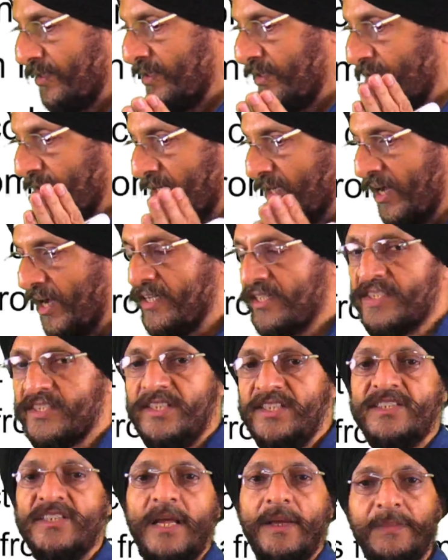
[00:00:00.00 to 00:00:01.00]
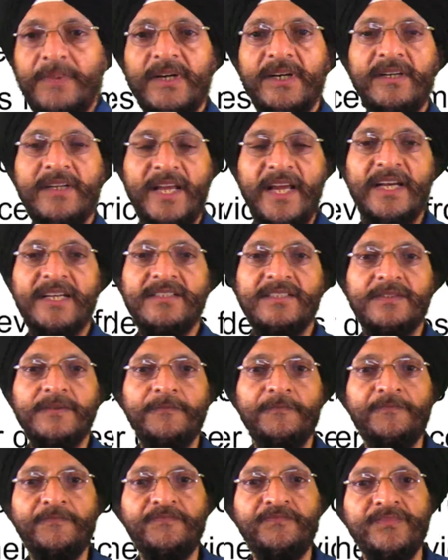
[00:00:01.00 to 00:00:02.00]
launch the cyber attacks
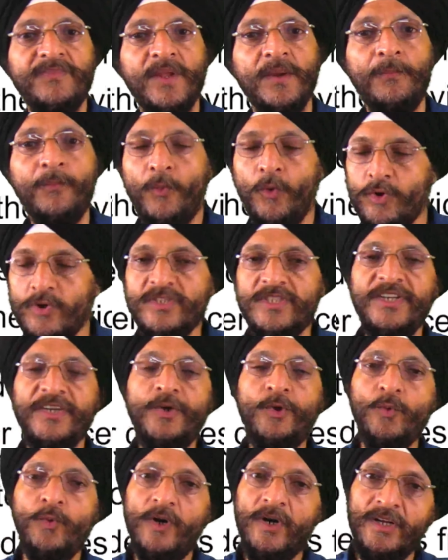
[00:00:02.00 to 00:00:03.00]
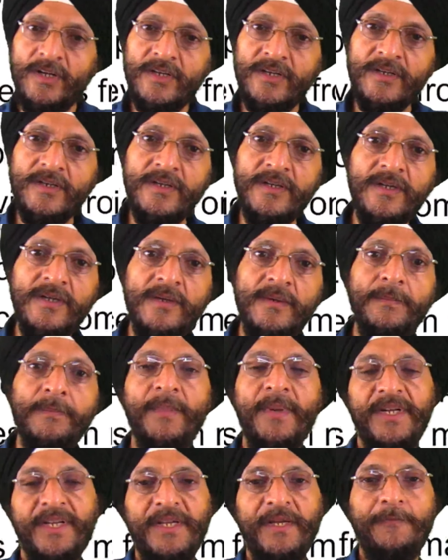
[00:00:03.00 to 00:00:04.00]
mostly to earn
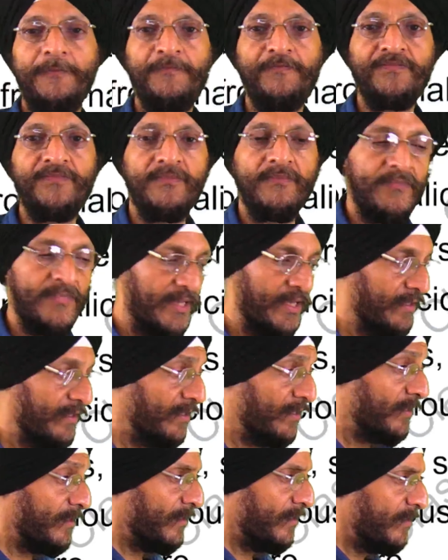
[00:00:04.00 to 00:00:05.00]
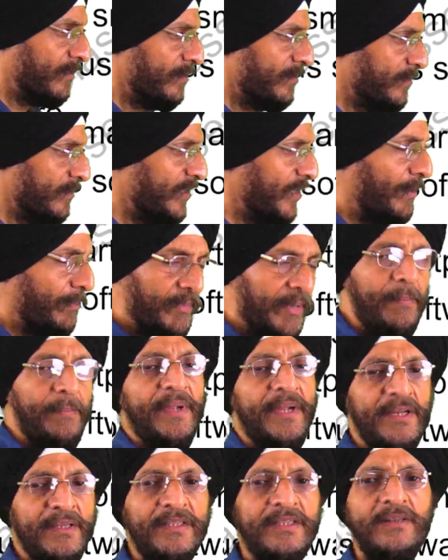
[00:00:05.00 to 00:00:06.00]
money. There may
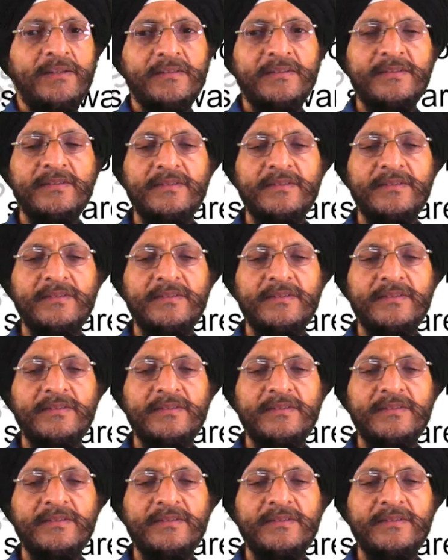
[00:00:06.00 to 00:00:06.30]
be other